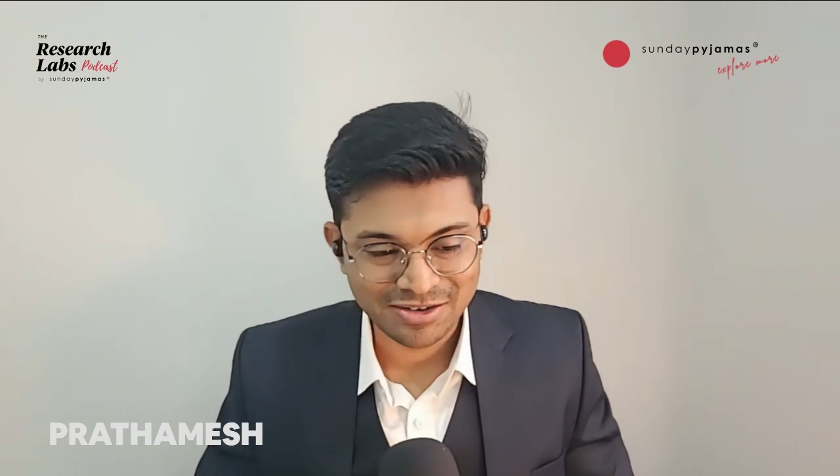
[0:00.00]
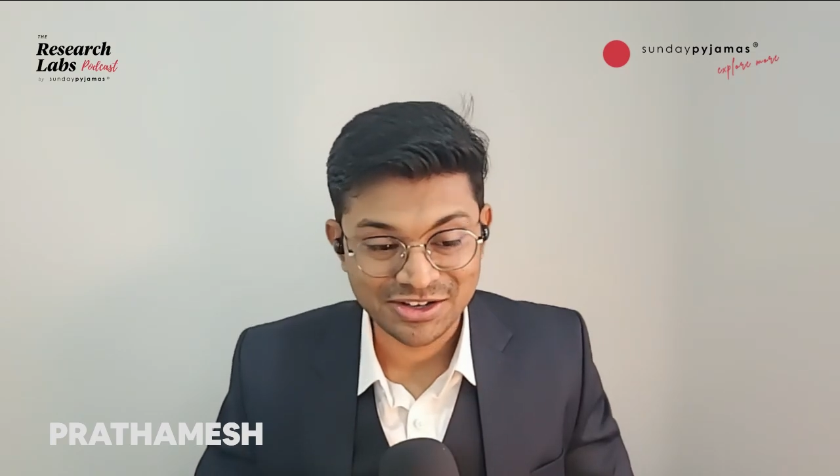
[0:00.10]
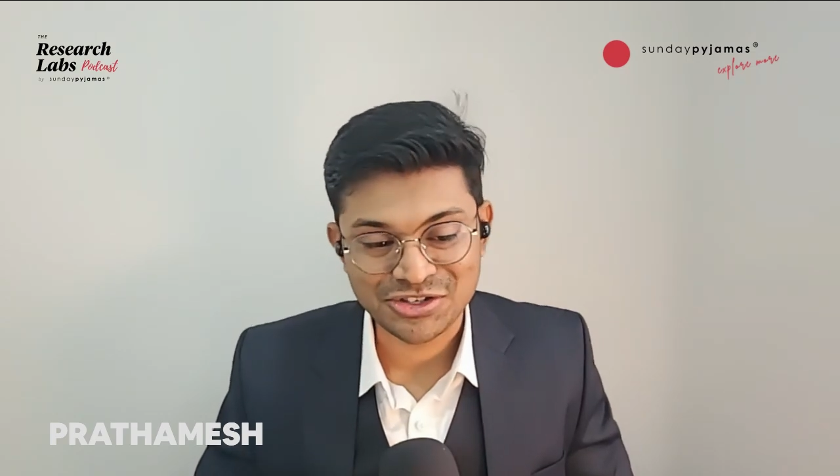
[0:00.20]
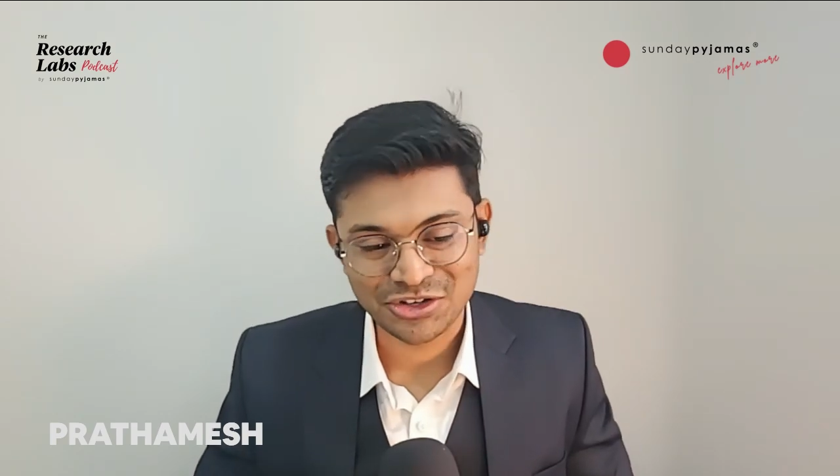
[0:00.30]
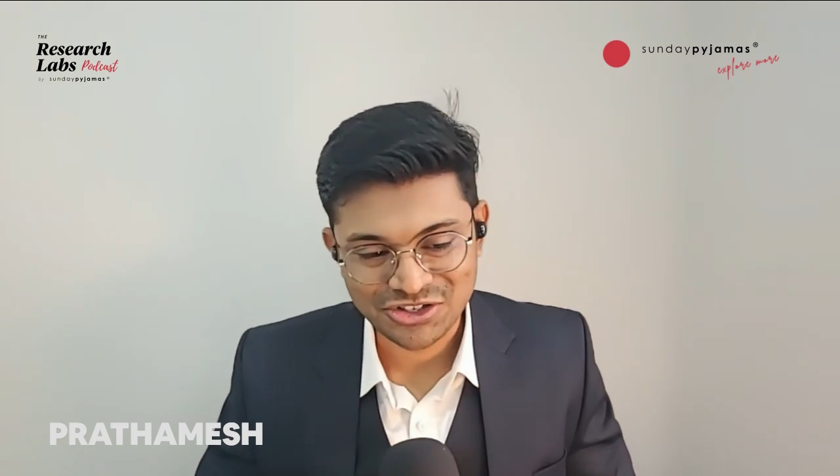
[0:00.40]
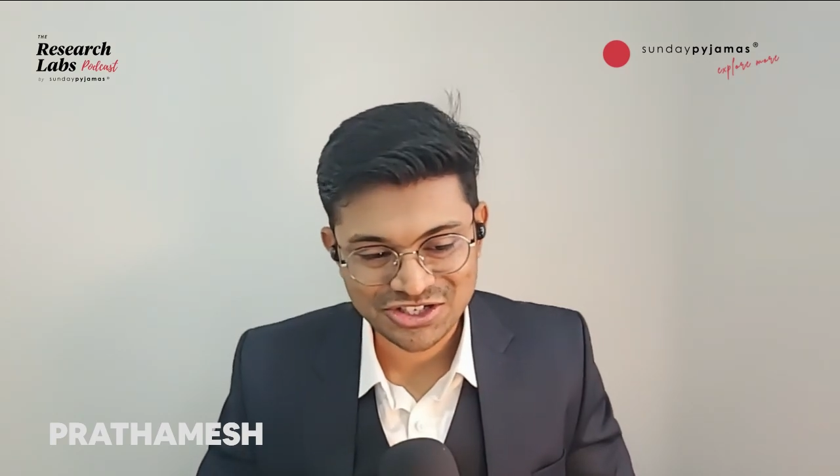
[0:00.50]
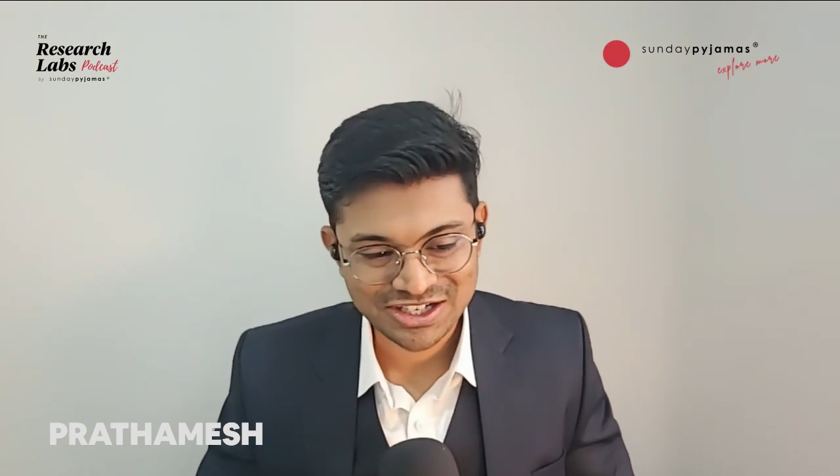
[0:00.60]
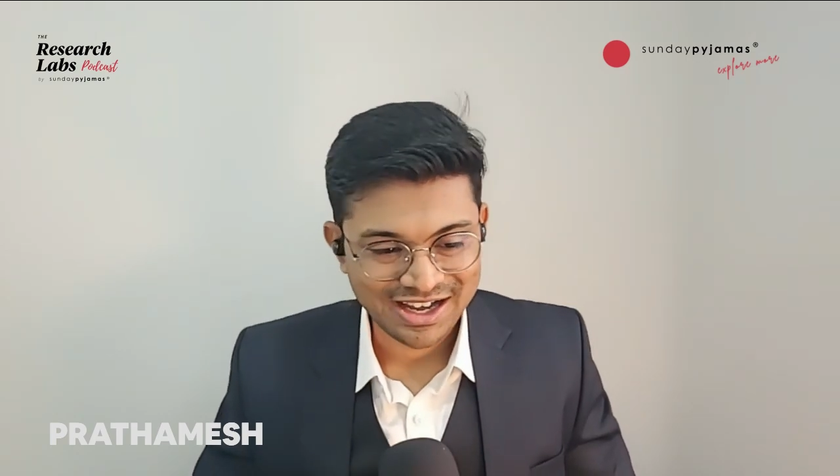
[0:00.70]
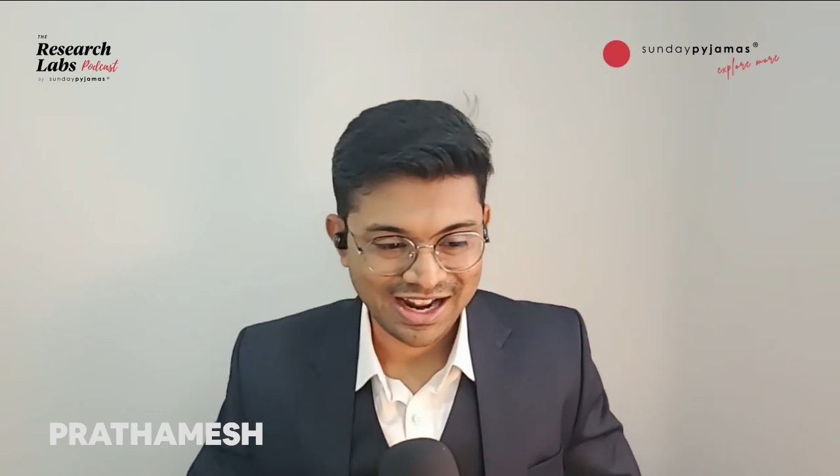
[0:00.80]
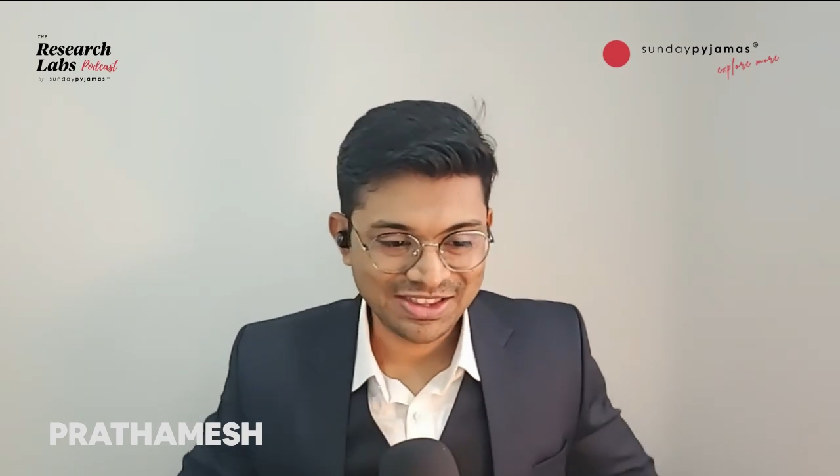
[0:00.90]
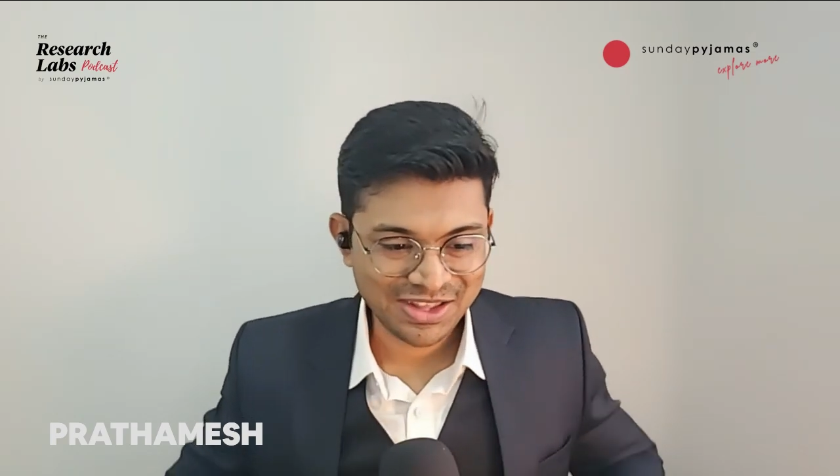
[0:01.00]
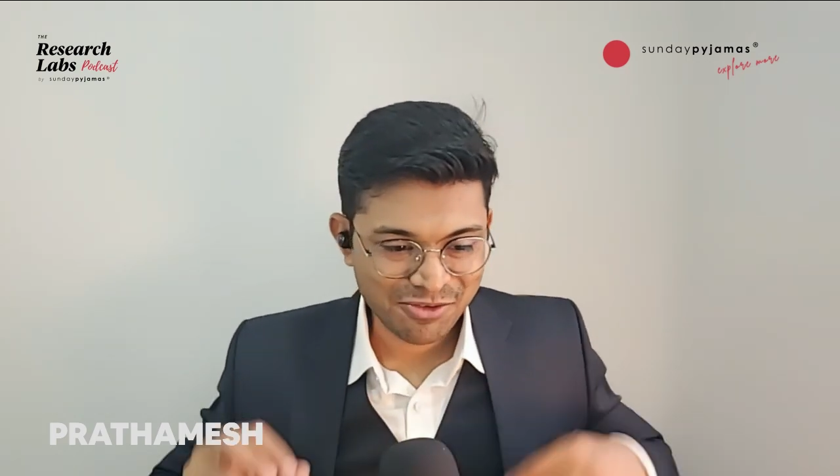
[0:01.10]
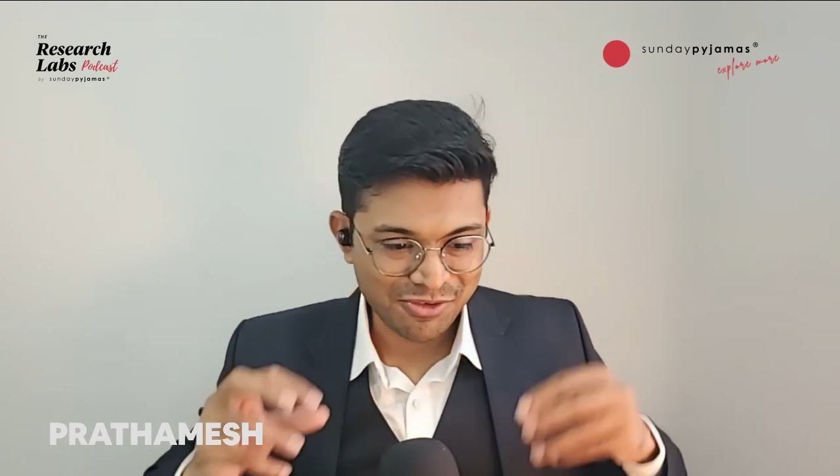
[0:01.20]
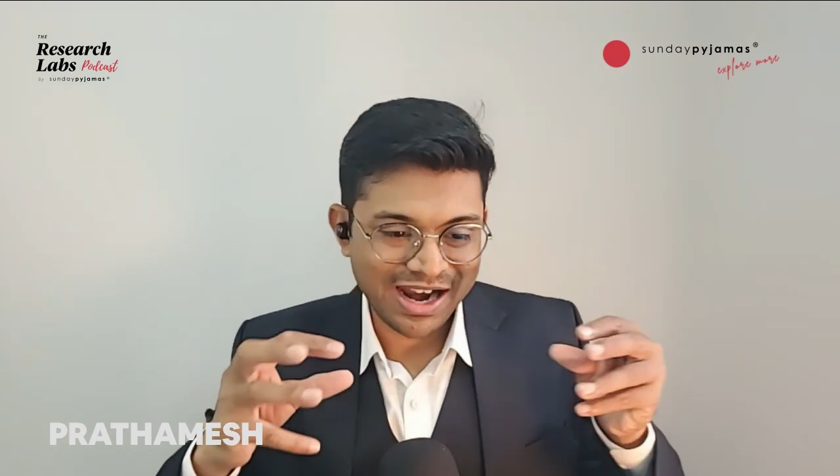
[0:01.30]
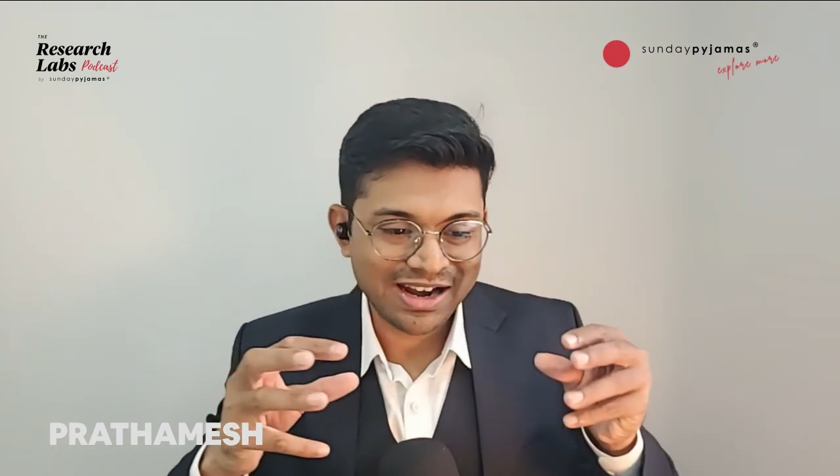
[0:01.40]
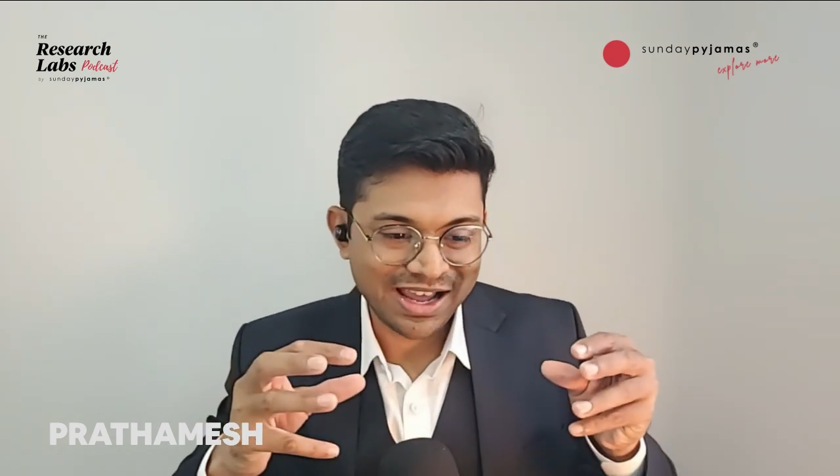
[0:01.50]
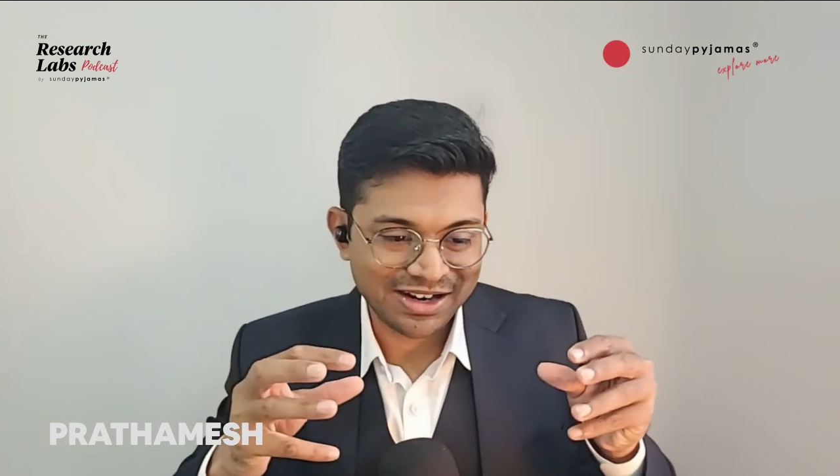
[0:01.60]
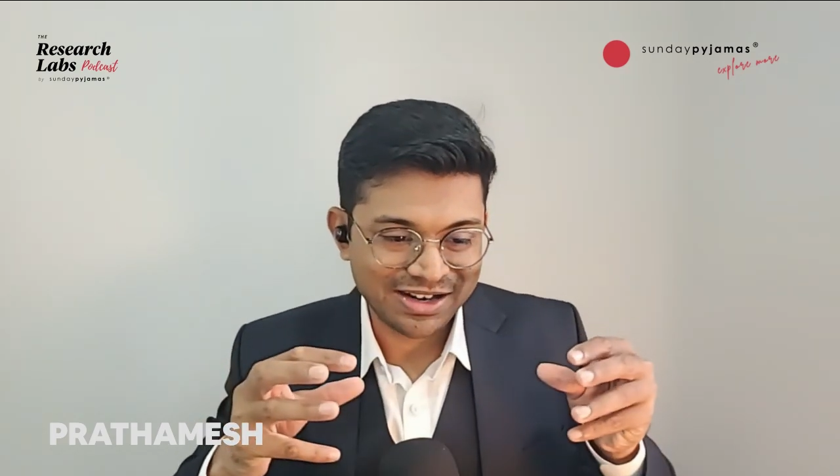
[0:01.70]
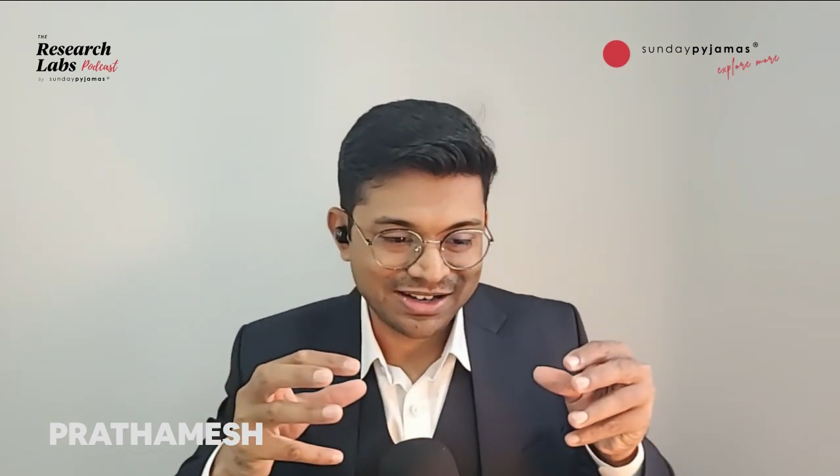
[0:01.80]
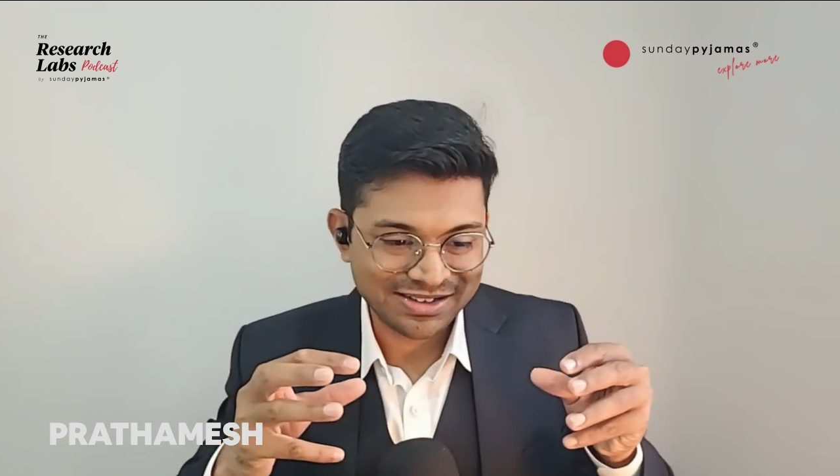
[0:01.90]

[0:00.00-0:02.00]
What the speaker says: research. And I think we had like a